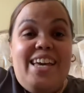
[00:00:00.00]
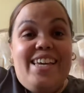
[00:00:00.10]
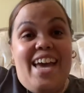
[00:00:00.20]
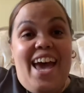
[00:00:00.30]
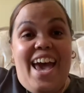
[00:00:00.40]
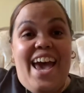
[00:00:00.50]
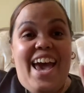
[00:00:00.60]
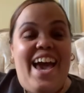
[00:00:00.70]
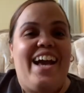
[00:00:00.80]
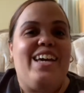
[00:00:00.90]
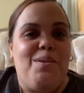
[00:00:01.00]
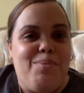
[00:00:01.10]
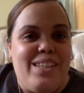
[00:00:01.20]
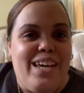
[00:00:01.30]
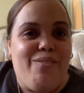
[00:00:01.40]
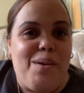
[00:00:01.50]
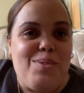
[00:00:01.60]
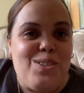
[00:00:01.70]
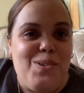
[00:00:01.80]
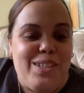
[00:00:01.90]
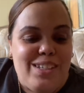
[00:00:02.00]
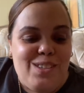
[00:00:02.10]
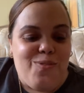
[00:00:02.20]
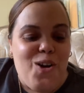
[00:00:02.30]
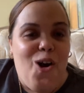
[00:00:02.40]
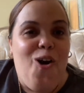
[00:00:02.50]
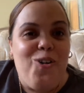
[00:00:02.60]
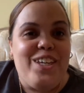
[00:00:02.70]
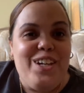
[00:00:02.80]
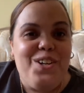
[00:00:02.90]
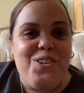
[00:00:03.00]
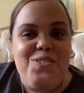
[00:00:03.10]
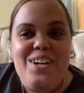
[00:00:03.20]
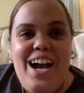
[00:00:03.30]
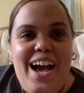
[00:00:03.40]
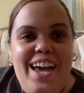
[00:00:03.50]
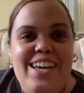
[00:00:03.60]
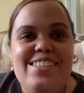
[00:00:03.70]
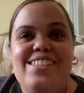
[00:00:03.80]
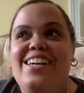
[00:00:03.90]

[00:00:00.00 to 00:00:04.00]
Yeah, I can't believe I've been doing this for a whole year, you guys.